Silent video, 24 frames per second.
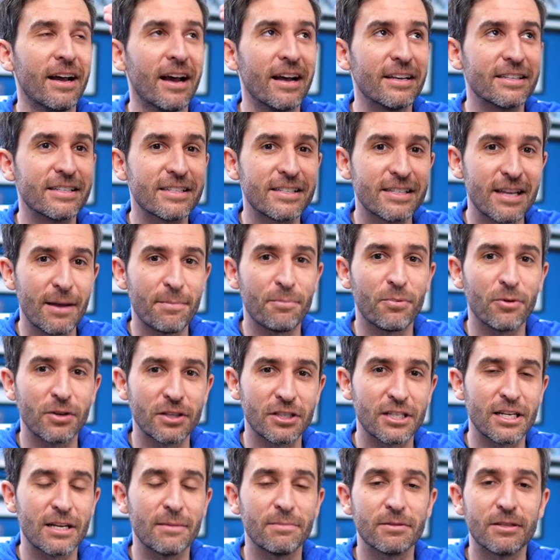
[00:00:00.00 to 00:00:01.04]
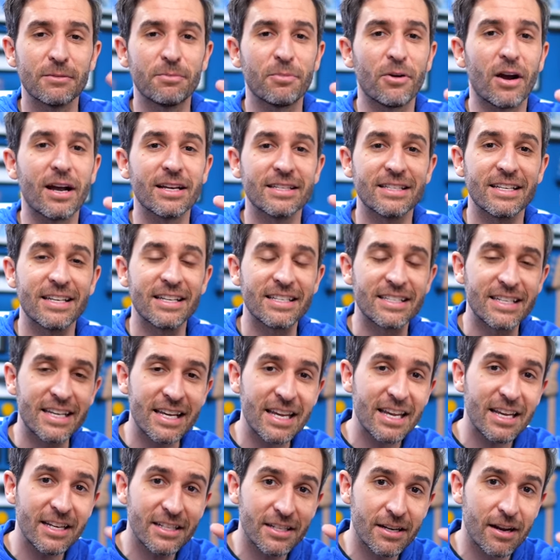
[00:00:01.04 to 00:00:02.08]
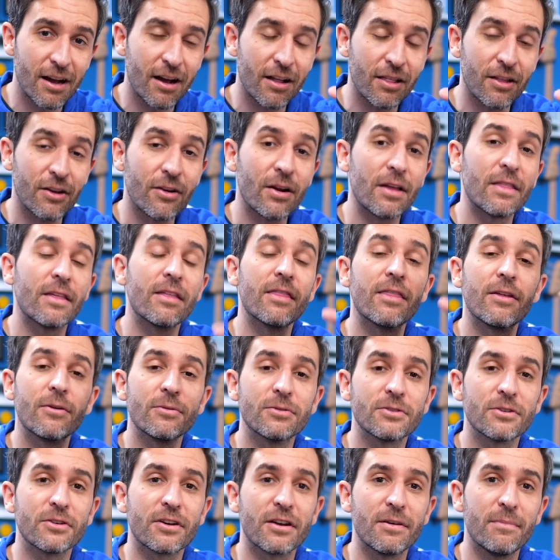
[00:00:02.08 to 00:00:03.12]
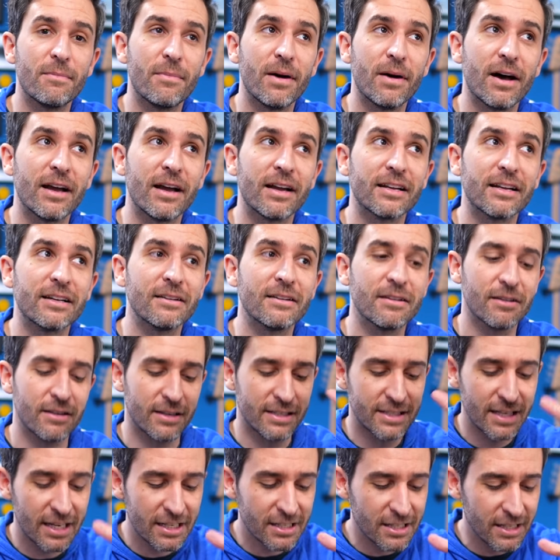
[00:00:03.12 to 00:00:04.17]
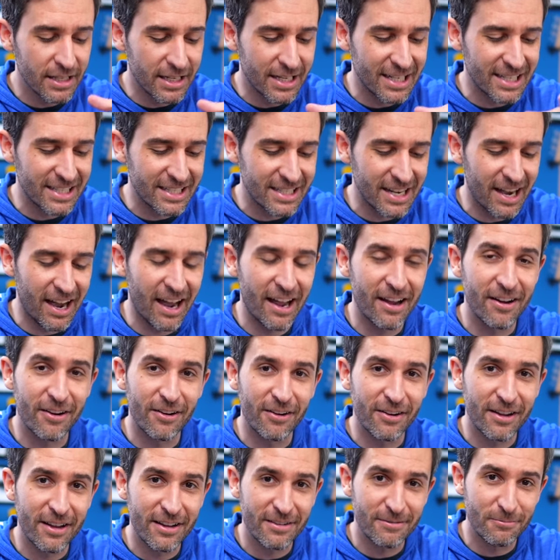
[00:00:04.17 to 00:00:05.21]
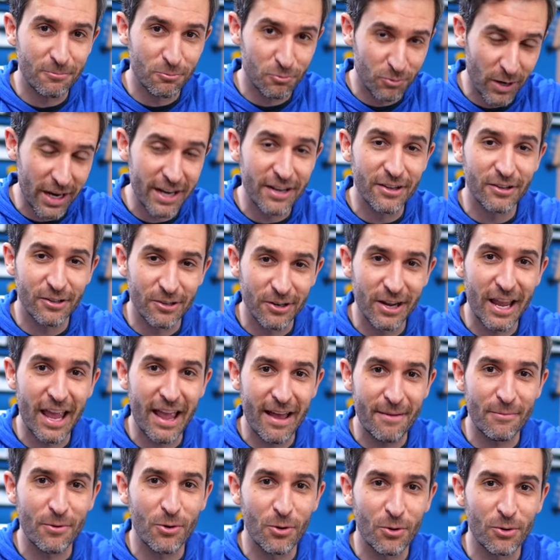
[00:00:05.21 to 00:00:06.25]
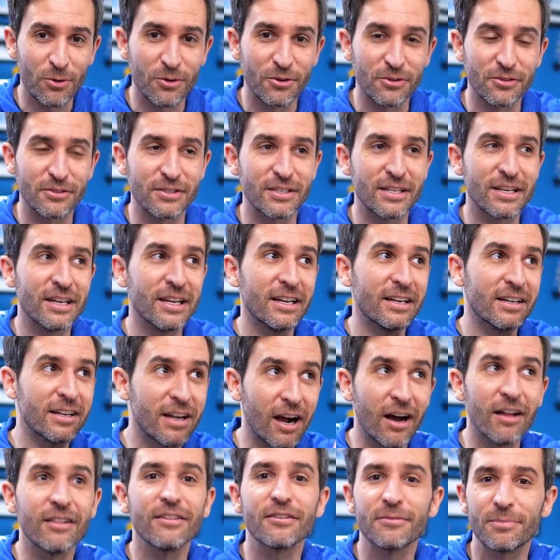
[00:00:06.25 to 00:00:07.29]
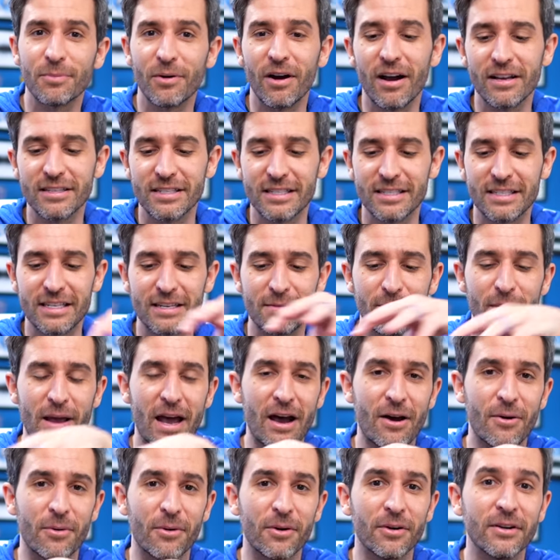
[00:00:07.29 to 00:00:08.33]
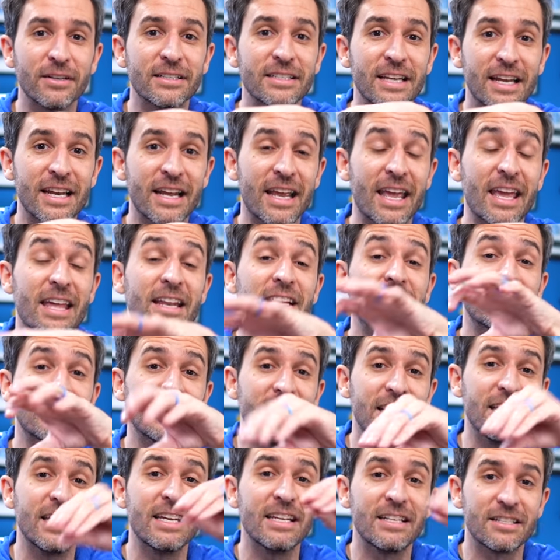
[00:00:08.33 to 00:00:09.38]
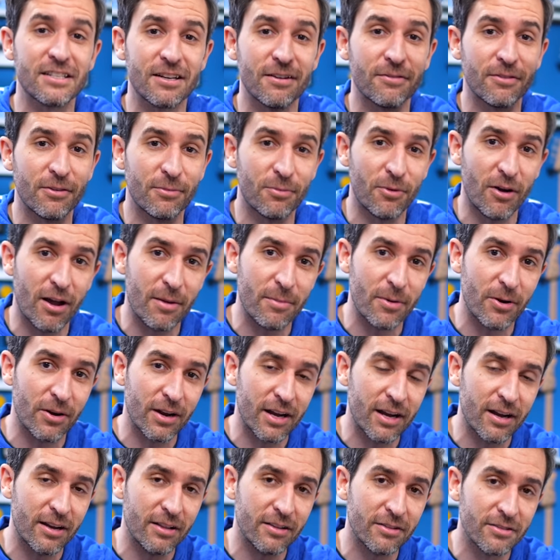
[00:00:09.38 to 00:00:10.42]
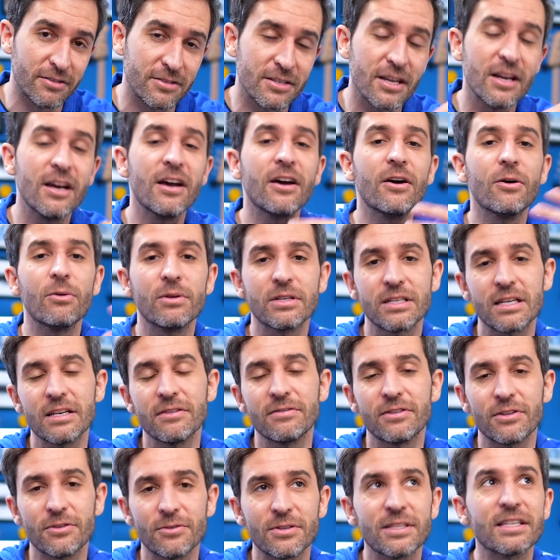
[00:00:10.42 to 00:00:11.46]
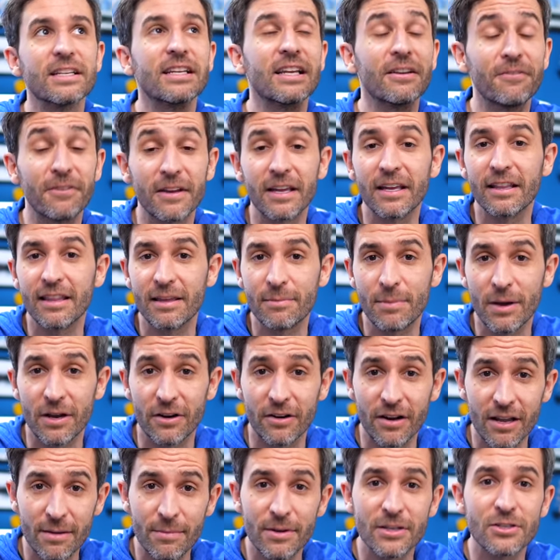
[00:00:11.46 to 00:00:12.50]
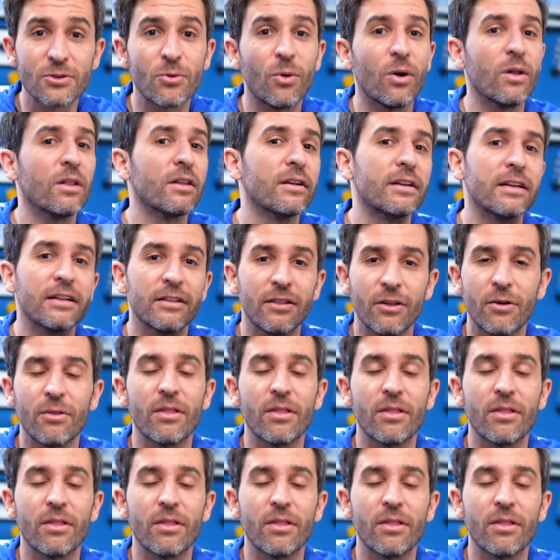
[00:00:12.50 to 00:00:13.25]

a separate chip to process each color, and then those are combined, essentially an entire regular camcorder's color processing power dedicated to each of the primary colors, which gives you significantly better image quality, low